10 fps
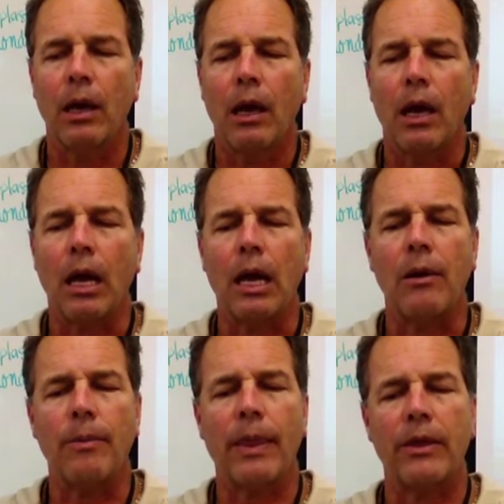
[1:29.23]

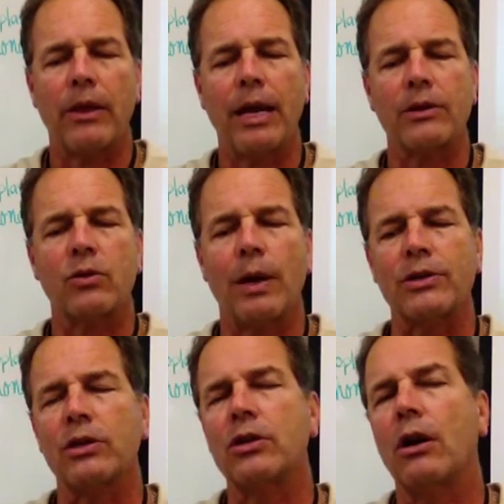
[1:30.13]
The next
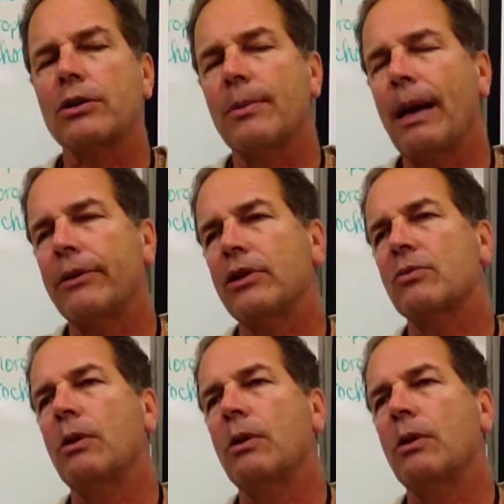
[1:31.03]
question talks about this